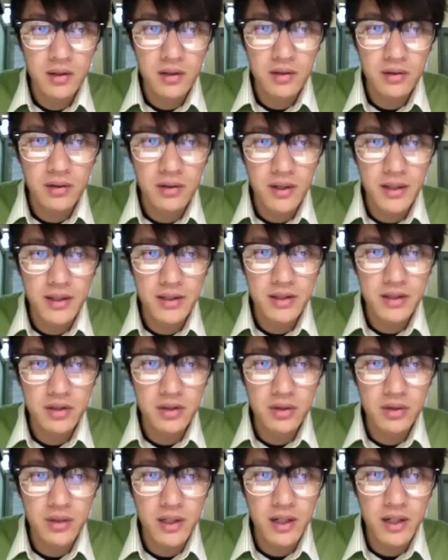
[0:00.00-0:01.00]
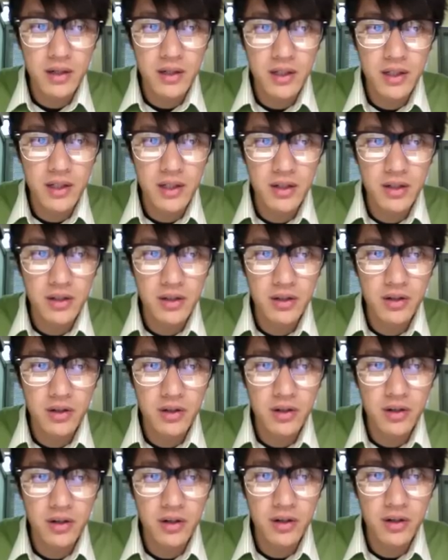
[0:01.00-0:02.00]
Right, so now here
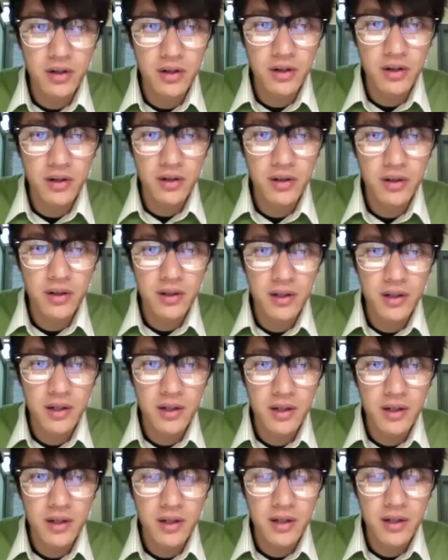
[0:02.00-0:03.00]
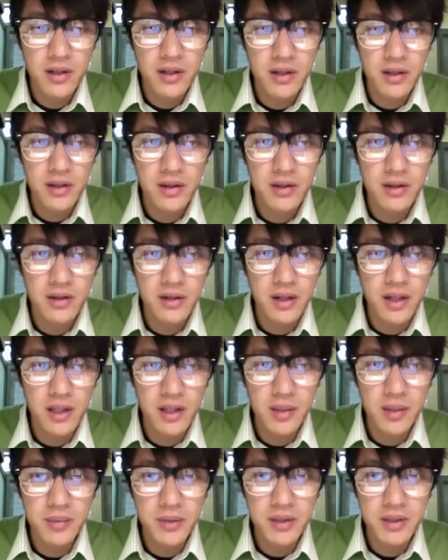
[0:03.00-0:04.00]
are the
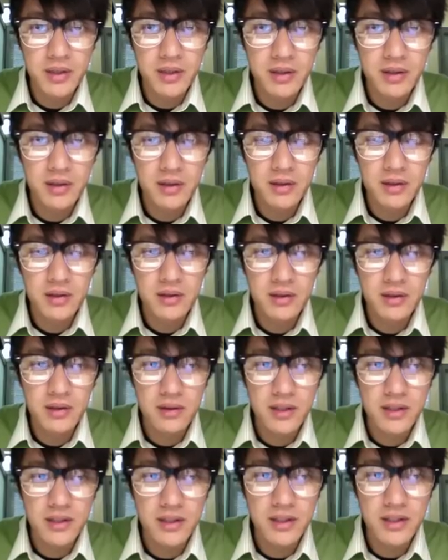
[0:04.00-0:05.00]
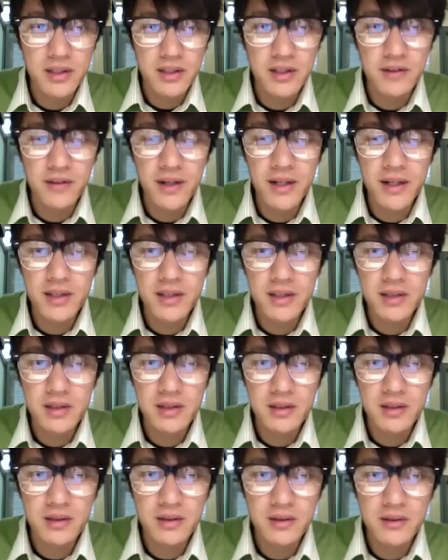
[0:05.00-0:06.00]
clips that's in the device,
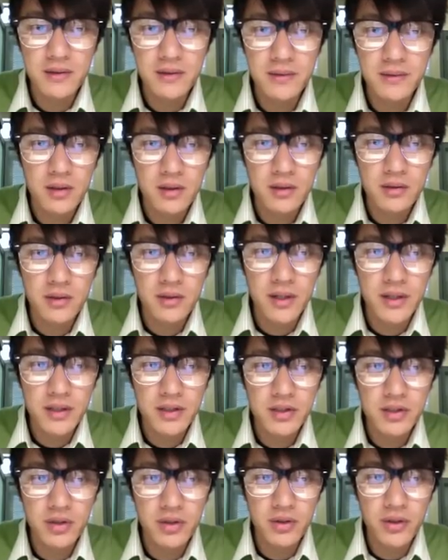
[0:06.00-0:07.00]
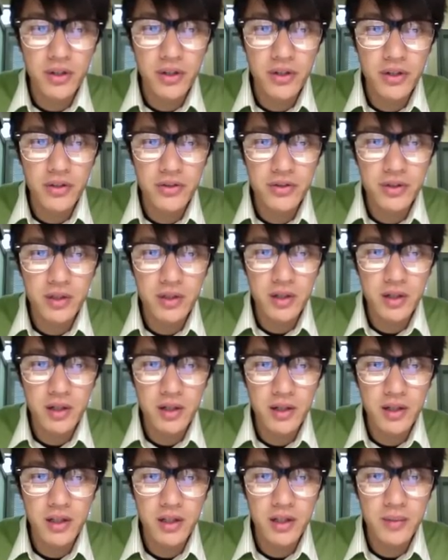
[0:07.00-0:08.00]
right? So there's uh,
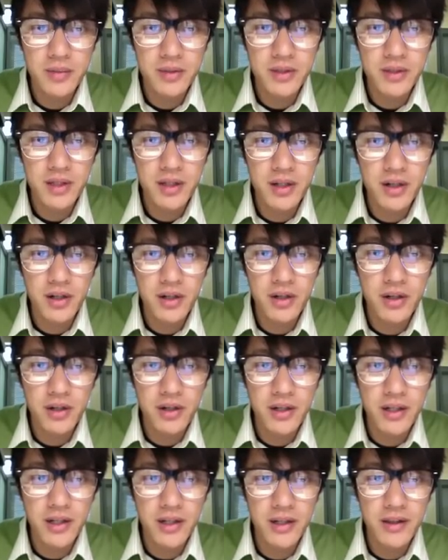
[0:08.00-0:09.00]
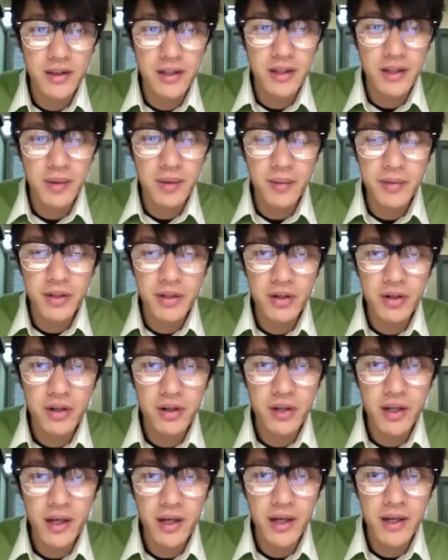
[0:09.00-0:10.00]
clips that are in the memory
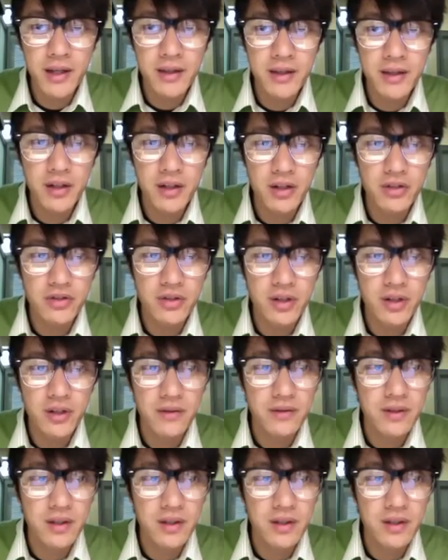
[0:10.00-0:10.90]
card and the hard drive.